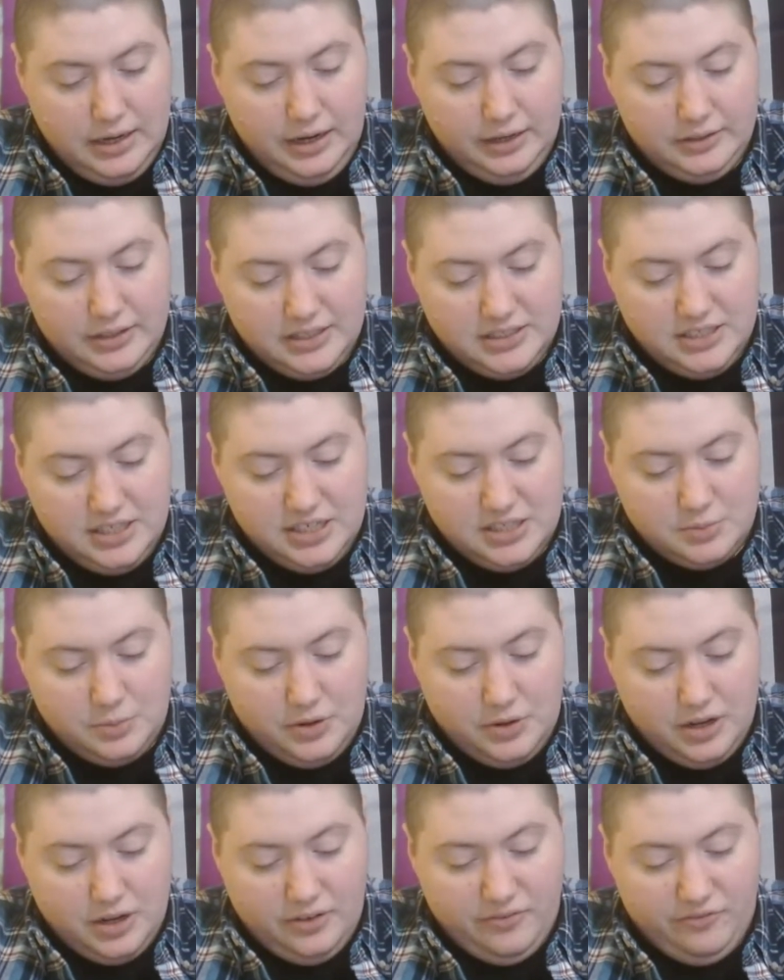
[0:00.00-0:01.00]
unless he is
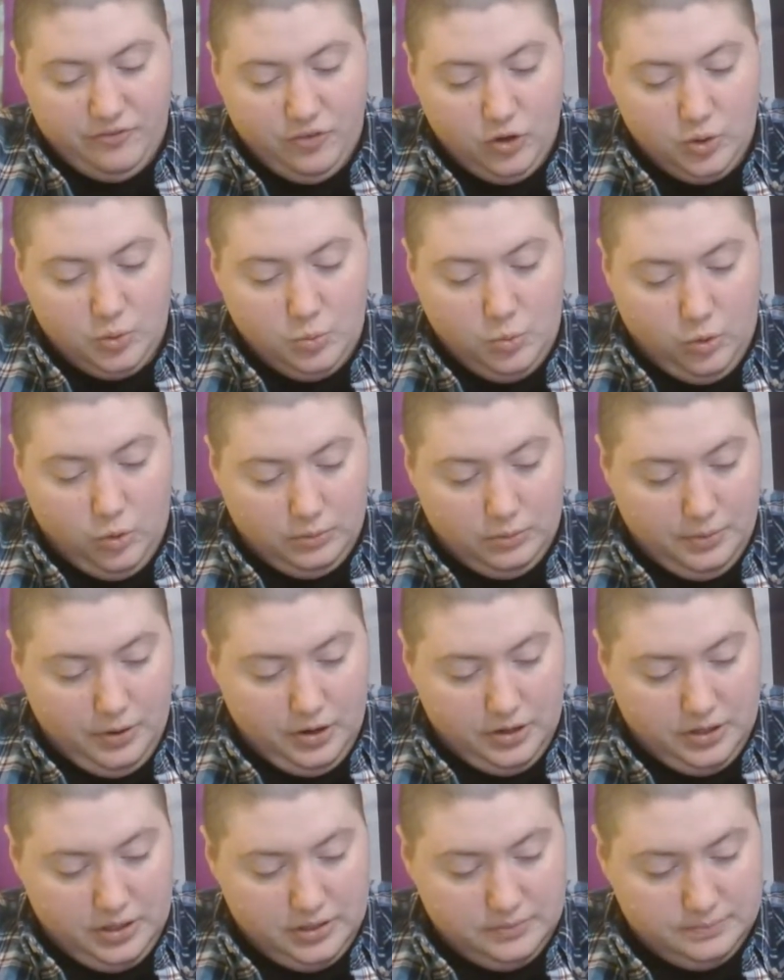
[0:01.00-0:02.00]
wearing a full war
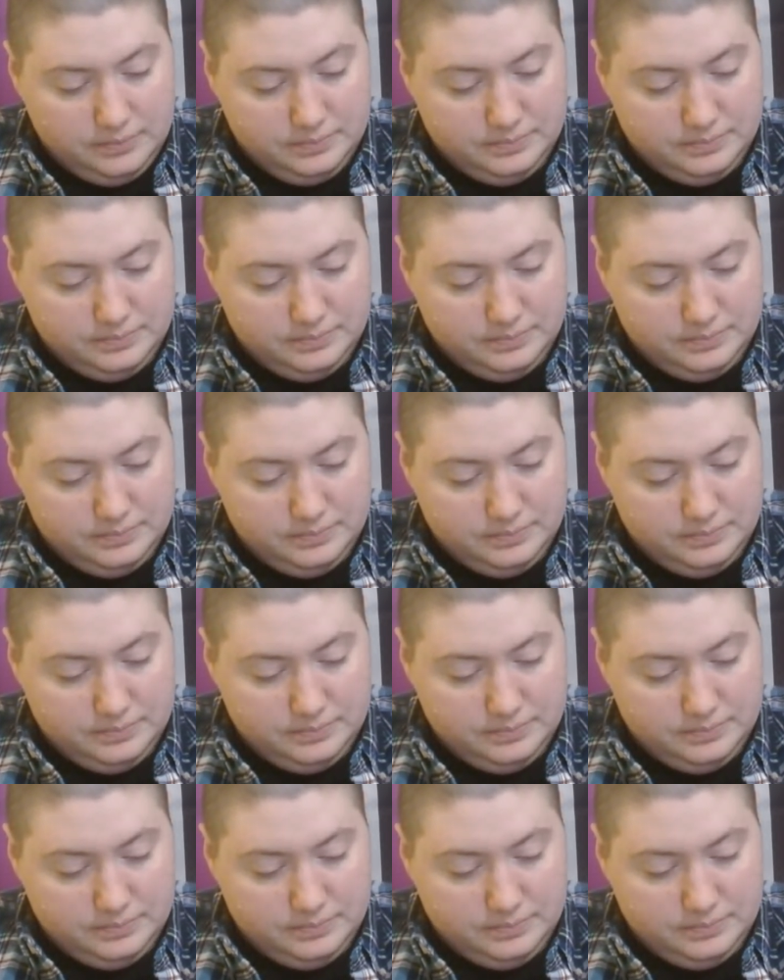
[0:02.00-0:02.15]
bonnet.